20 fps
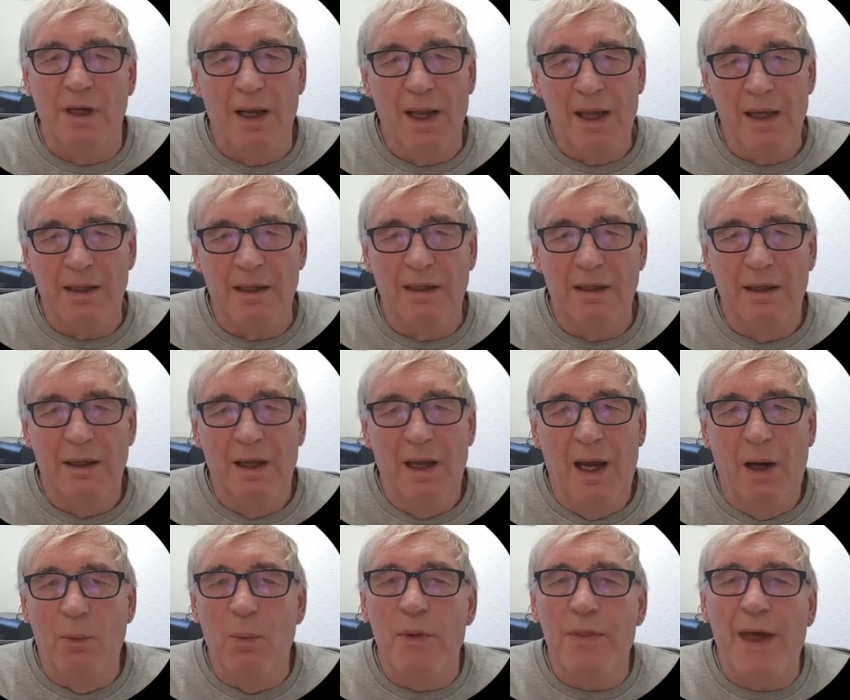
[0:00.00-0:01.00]
delay
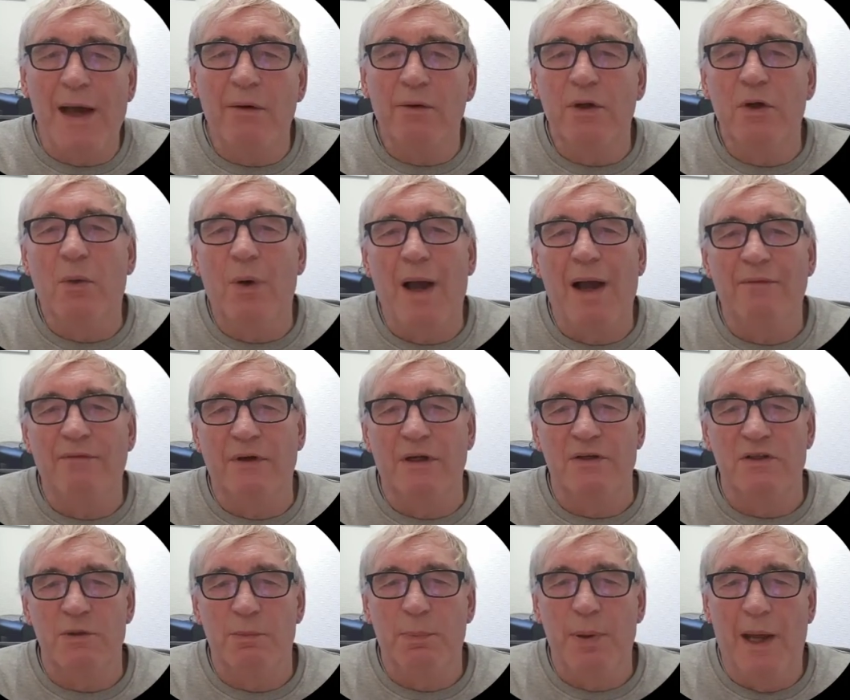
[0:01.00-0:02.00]
and without you
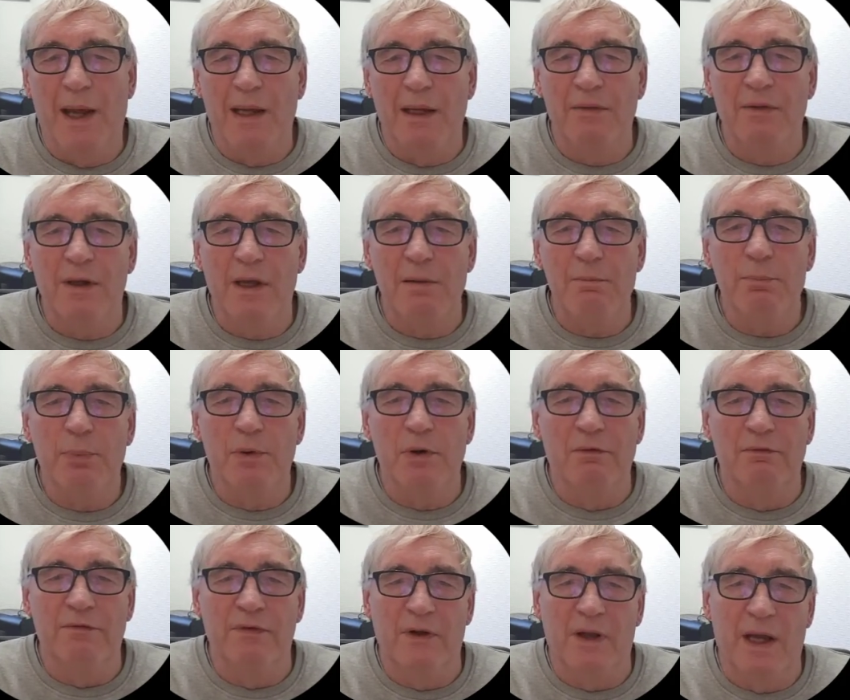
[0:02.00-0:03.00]
having to pay the
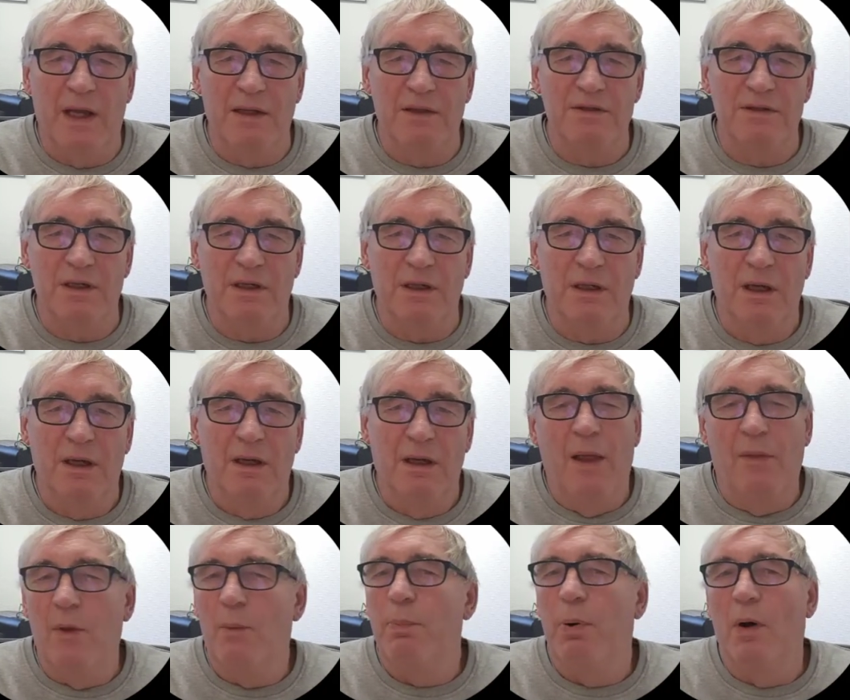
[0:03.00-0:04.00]
import VAT
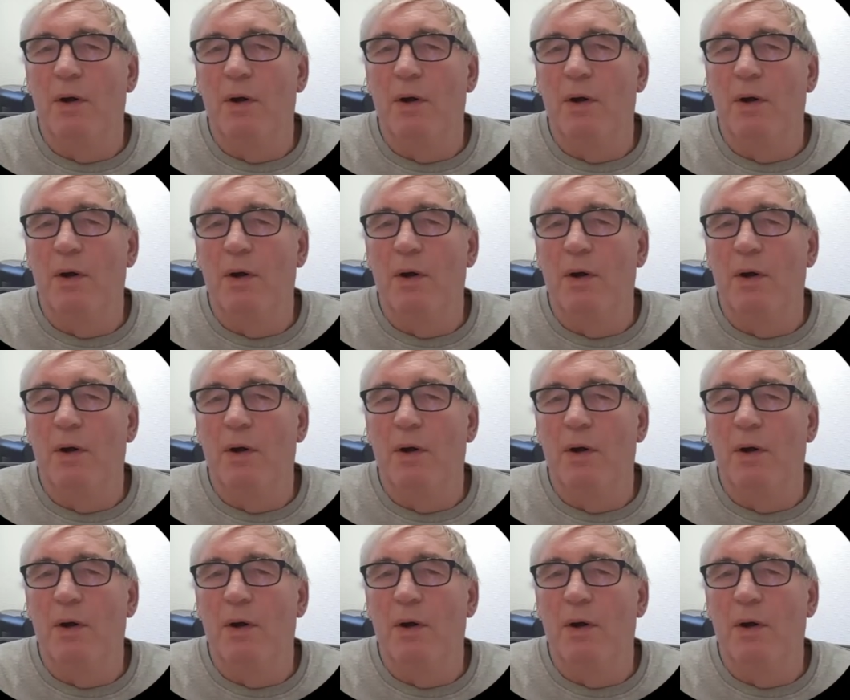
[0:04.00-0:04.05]
at the